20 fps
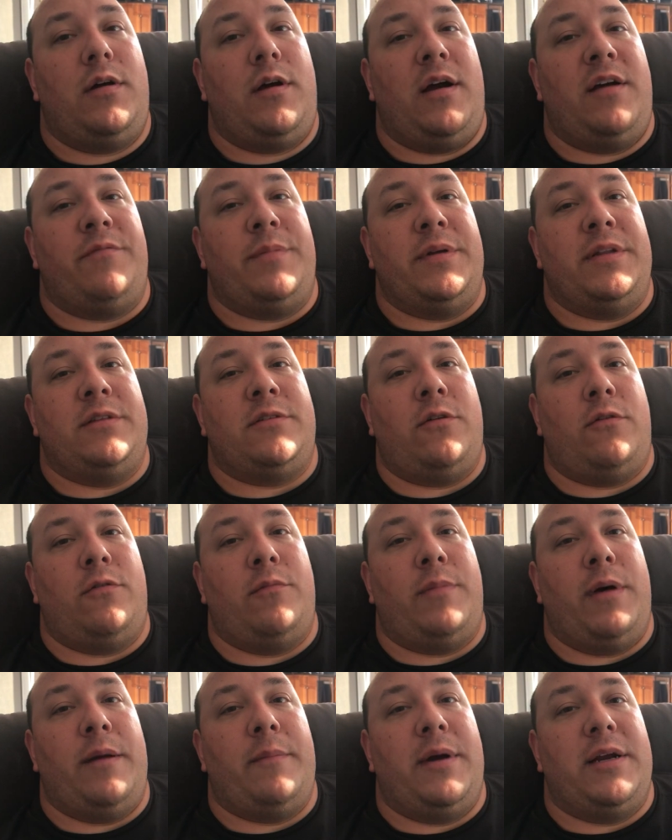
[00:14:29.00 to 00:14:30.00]
I've been
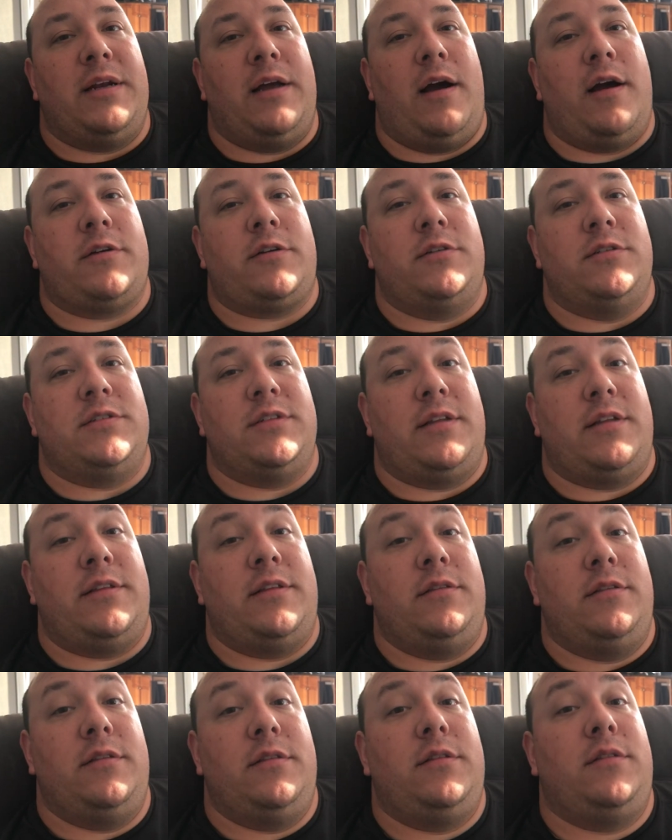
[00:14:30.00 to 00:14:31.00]
told by my doctors that
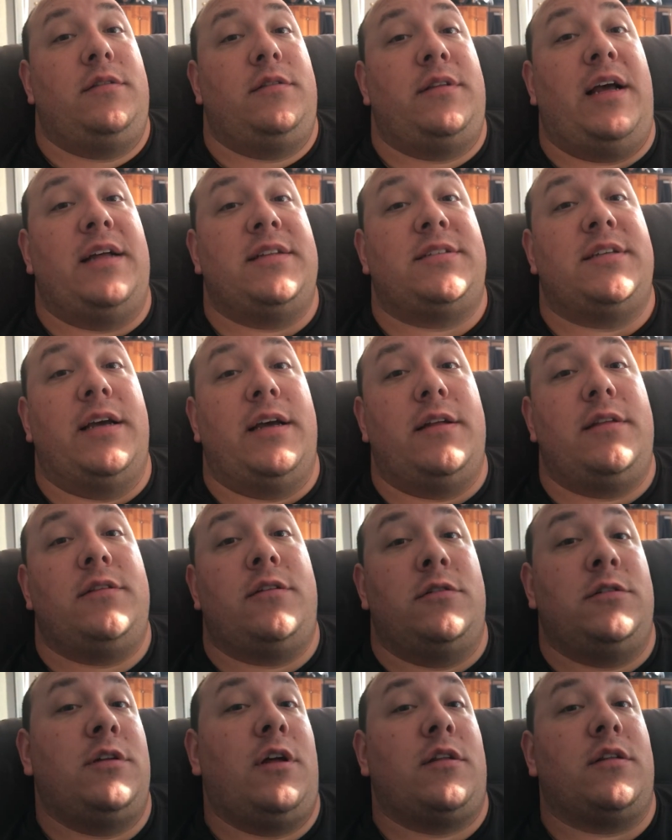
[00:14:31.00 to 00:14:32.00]
that's it.
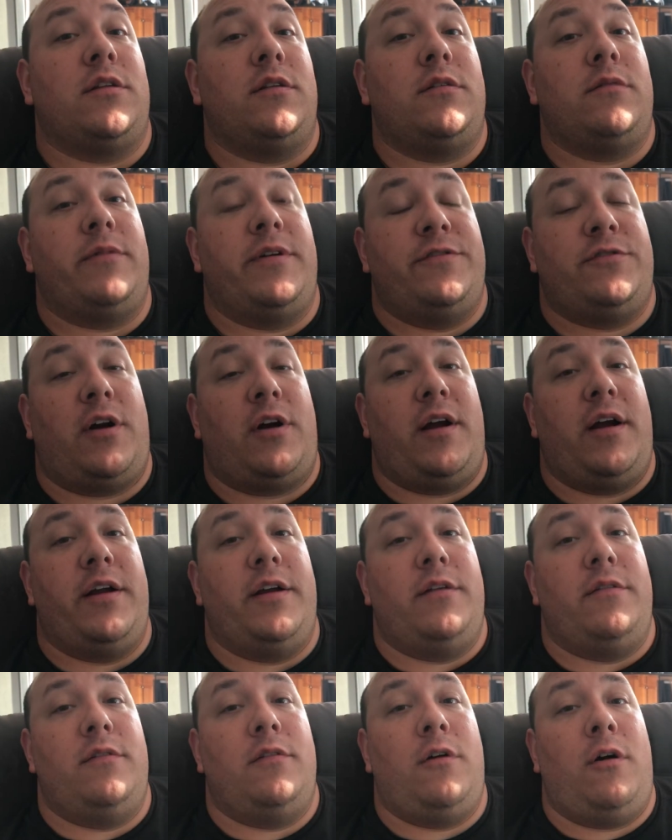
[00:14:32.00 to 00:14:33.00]
There's nothing. We've tried
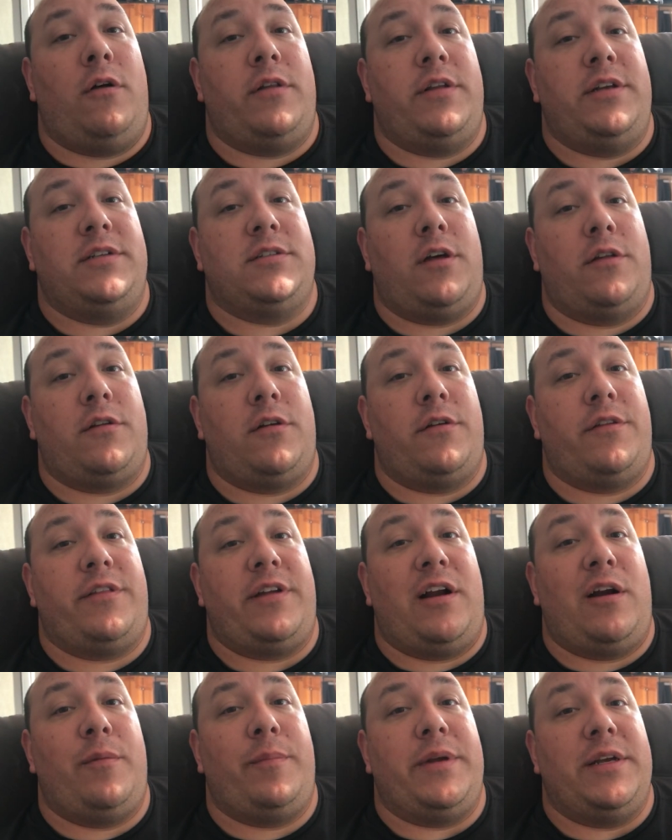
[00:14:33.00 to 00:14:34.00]
all these other
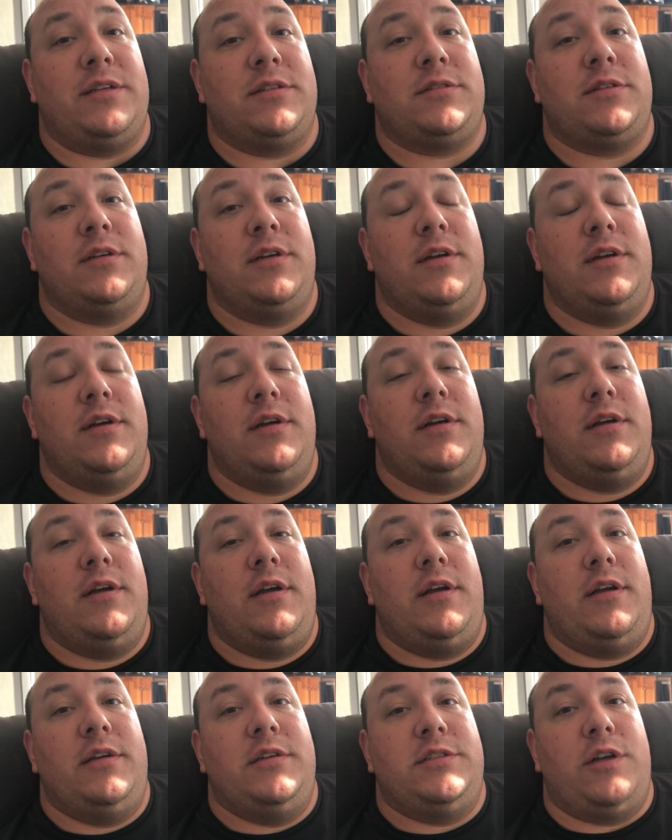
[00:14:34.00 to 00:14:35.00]
therapies,
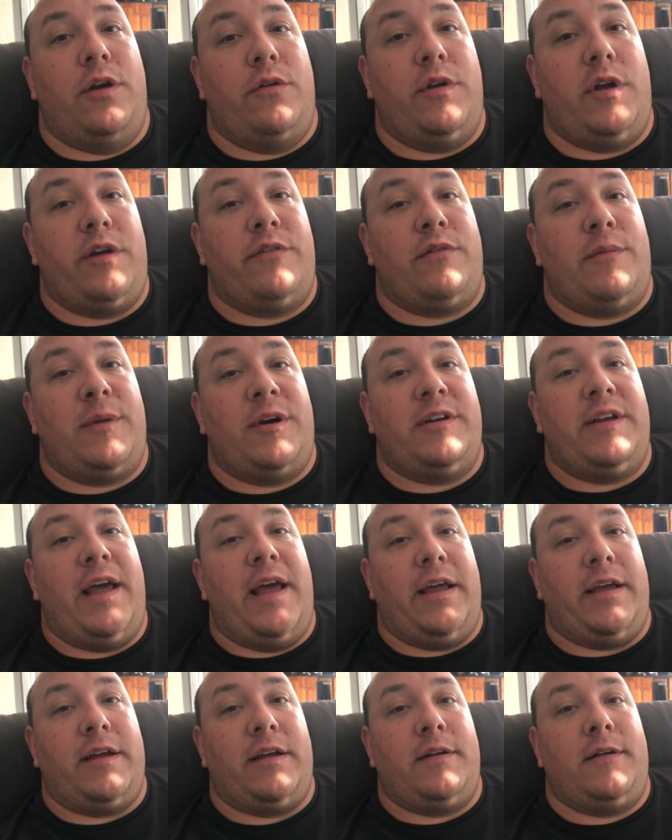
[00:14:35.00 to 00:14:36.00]
so none of them are
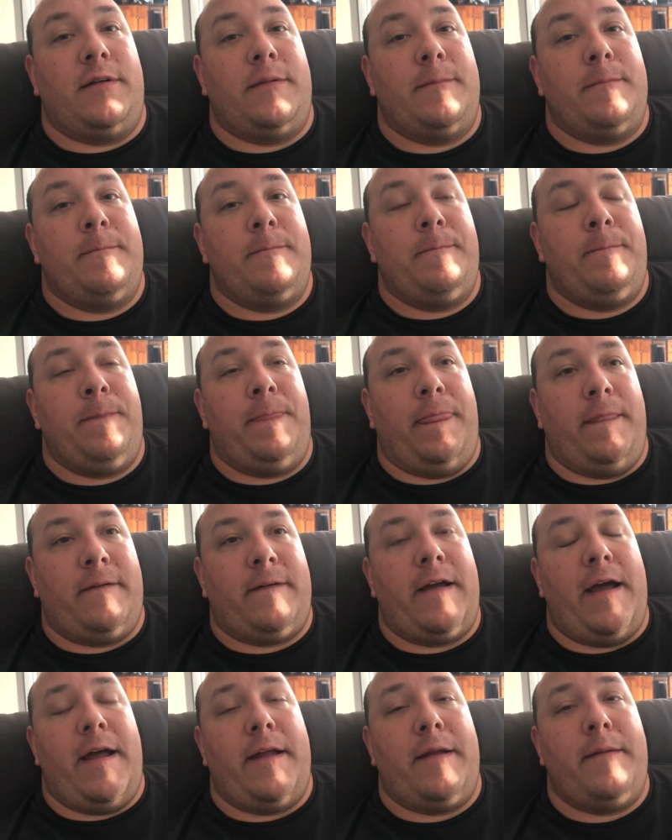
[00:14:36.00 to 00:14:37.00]
taking.
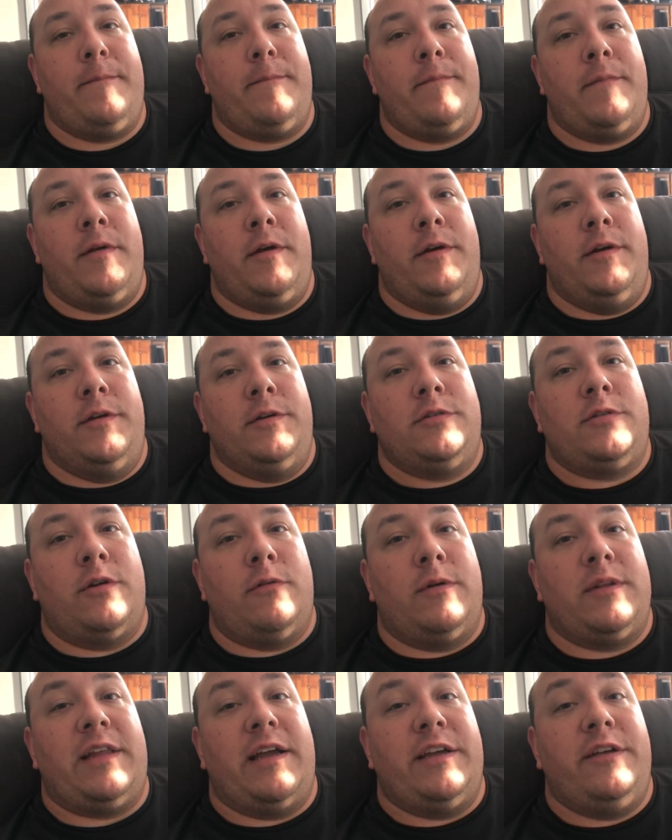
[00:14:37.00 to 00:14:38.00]
Okay? So
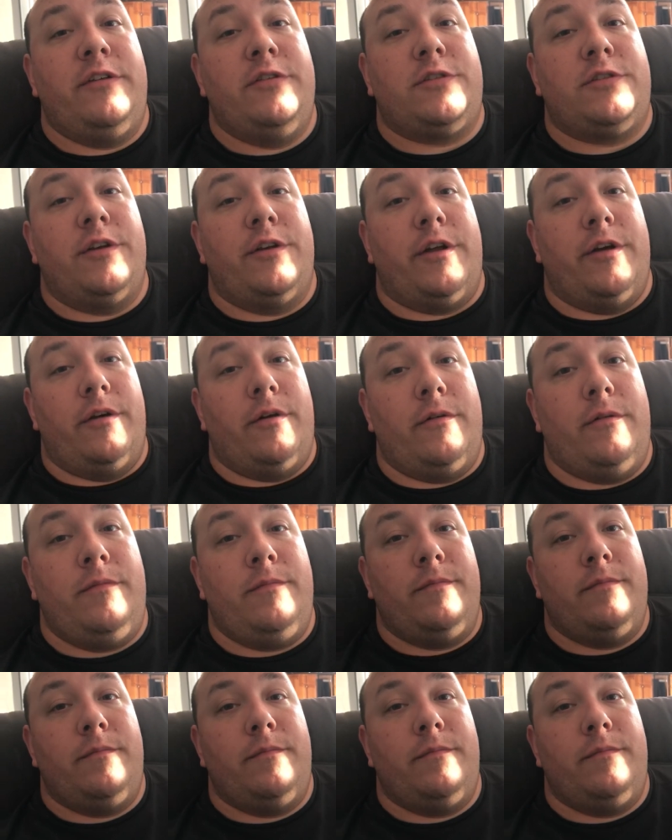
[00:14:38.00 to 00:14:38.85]
what they used to do